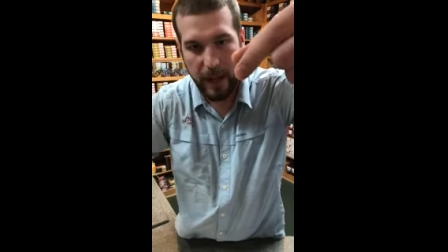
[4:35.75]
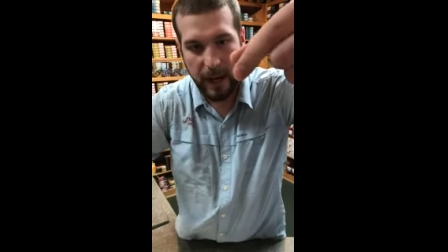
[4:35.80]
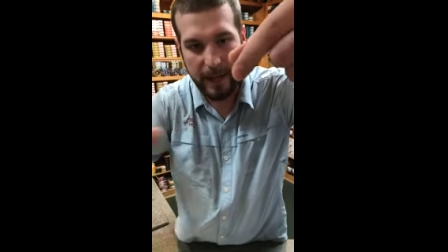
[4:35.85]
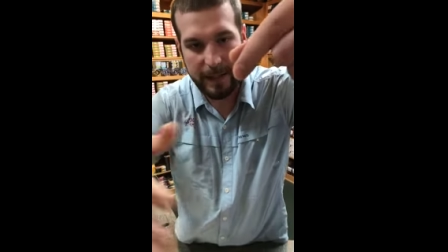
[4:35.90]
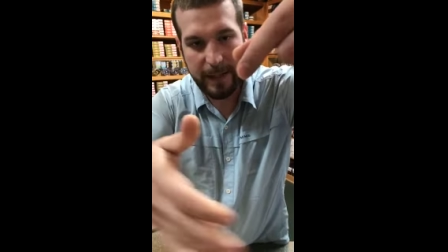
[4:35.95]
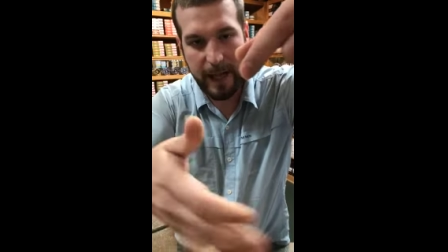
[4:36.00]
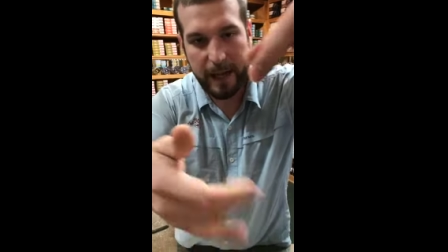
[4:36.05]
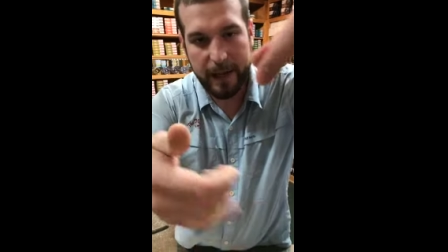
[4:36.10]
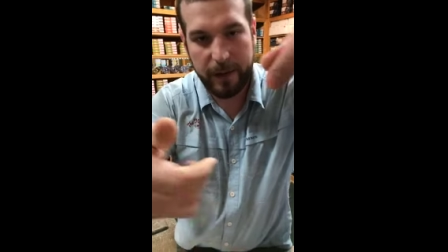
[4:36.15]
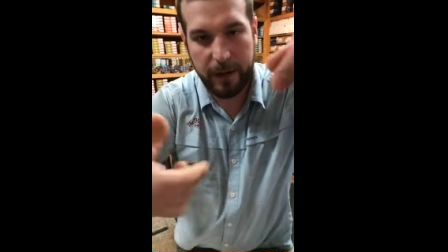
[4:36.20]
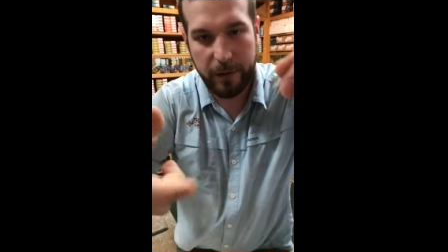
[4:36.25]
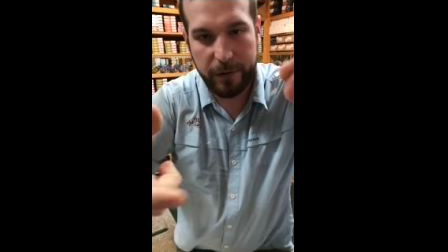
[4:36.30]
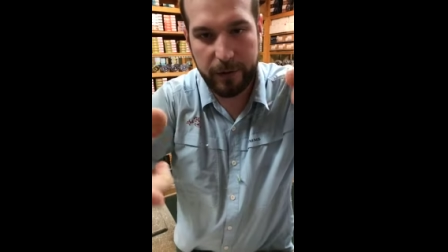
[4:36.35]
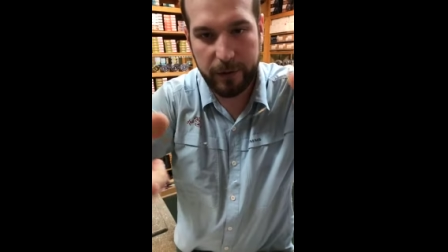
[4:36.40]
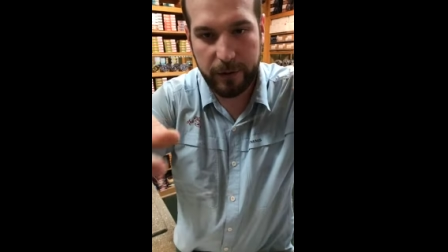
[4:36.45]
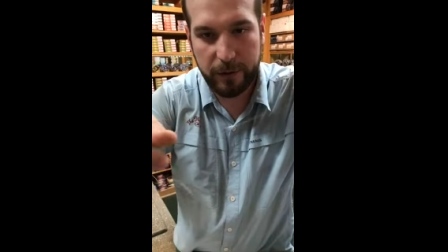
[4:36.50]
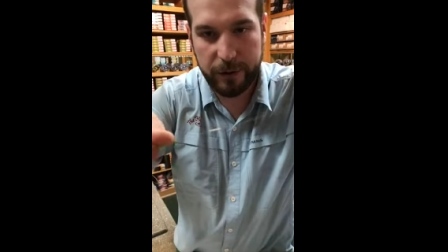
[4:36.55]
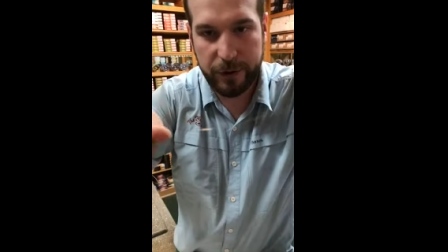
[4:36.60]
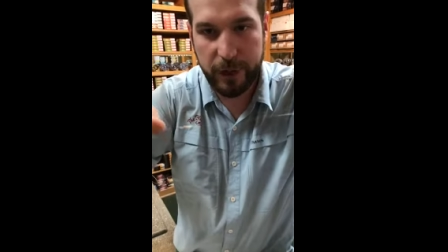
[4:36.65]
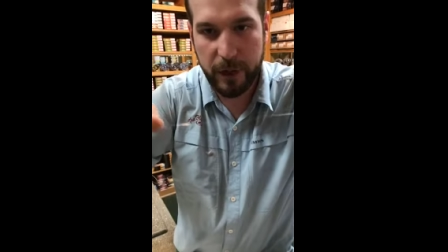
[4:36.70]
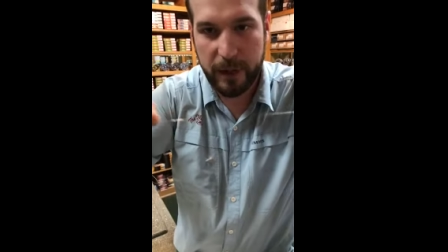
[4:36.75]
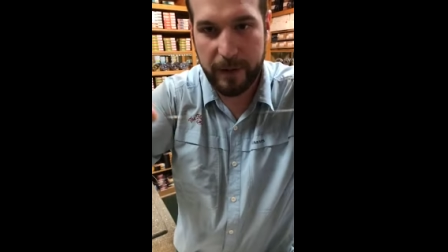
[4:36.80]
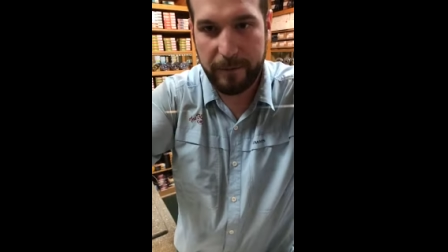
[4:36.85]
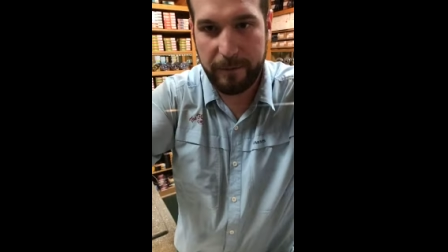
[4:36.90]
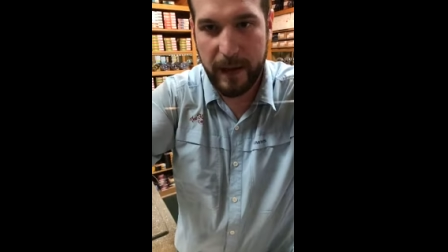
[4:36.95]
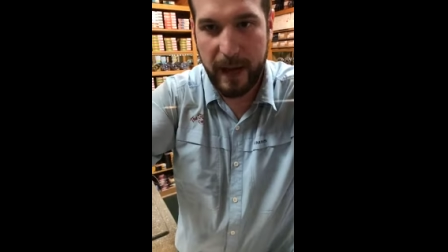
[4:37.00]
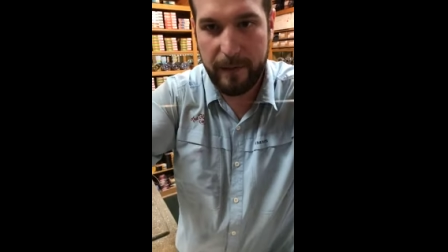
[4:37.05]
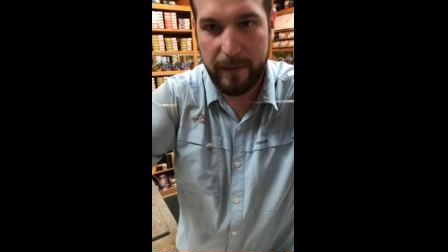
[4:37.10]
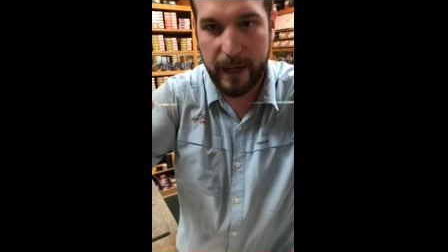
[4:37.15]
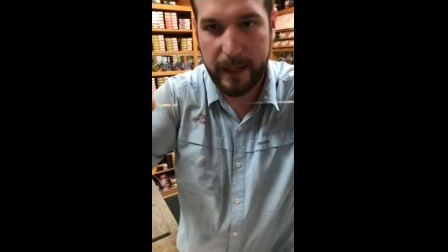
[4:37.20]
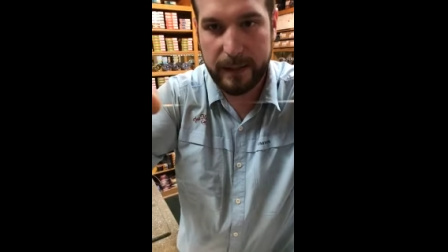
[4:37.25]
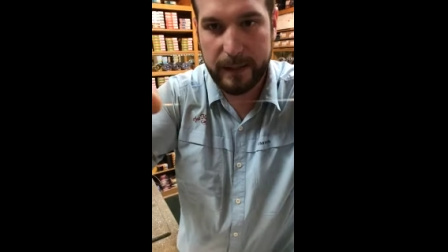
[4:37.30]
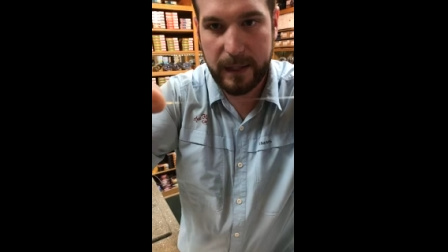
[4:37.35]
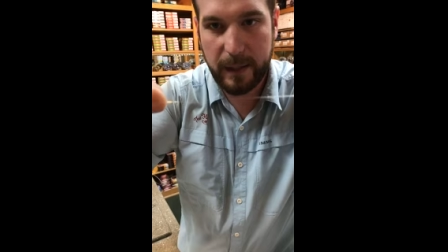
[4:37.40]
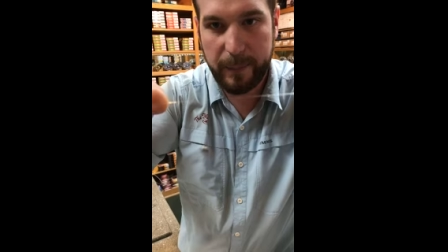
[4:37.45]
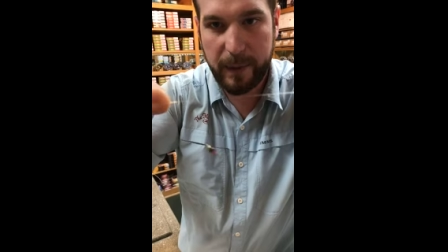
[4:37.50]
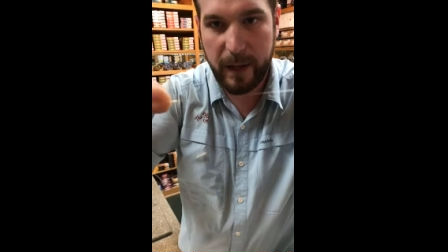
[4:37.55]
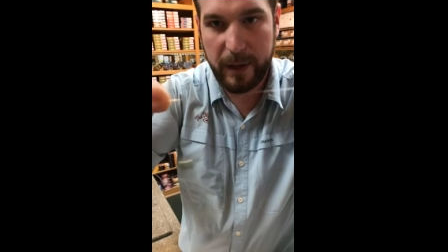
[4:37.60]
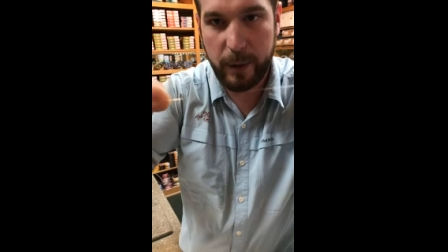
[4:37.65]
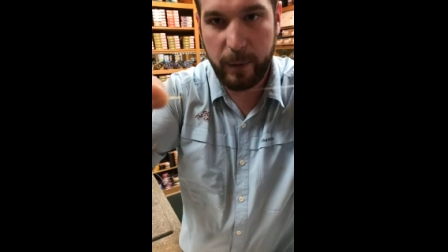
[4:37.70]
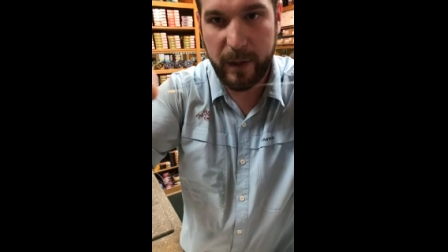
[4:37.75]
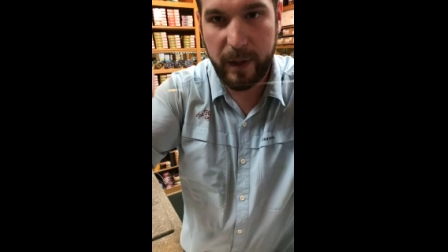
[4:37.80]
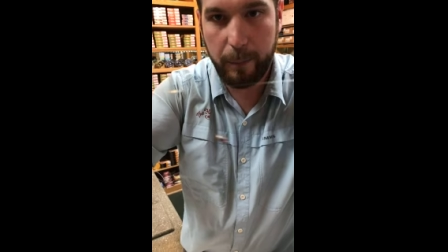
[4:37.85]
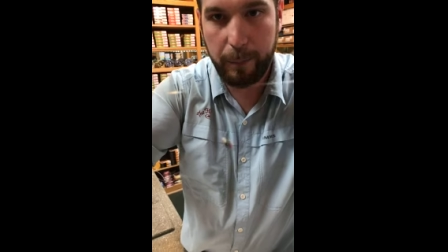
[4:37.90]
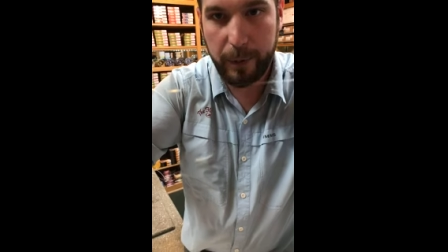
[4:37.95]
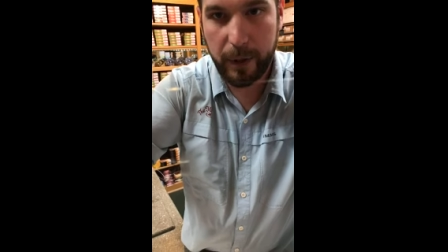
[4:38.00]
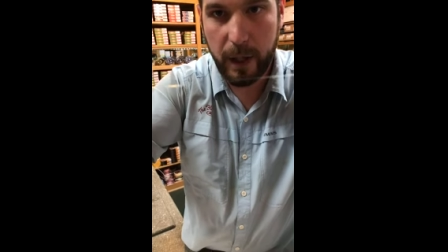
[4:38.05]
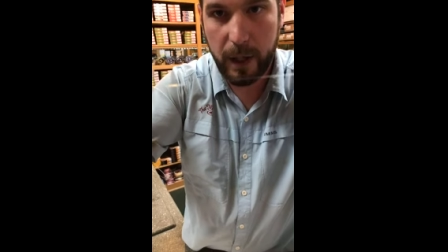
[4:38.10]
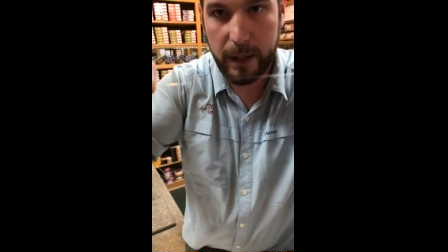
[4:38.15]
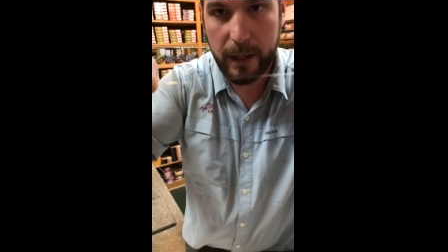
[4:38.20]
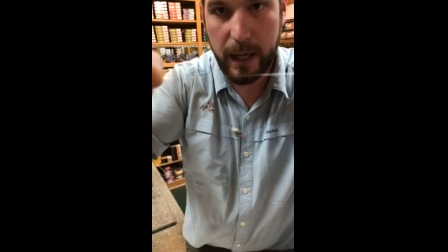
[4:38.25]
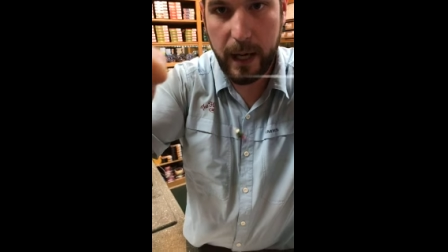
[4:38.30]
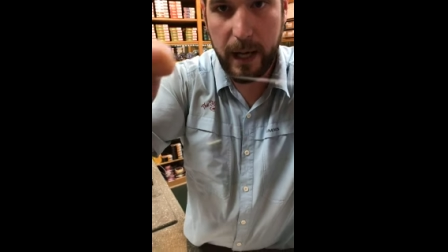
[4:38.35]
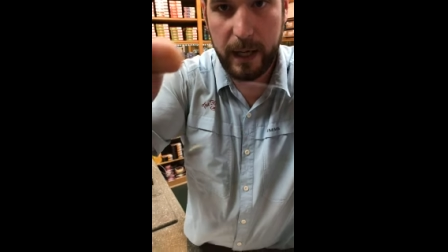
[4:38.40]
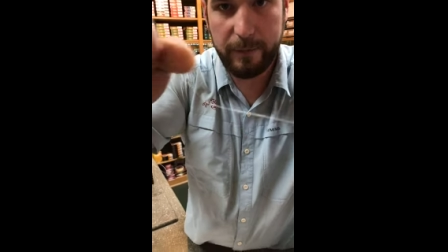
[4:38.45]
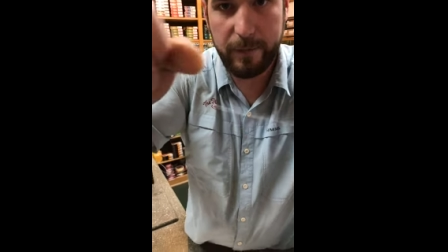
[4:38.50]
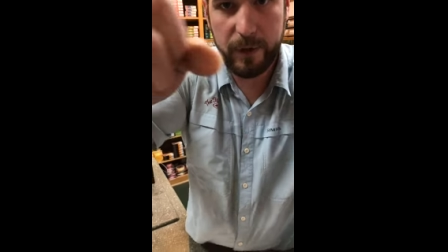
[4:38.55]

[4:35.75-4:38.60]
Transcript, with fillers: I tied another little chunk of 5X, tippet on there with a blood knot.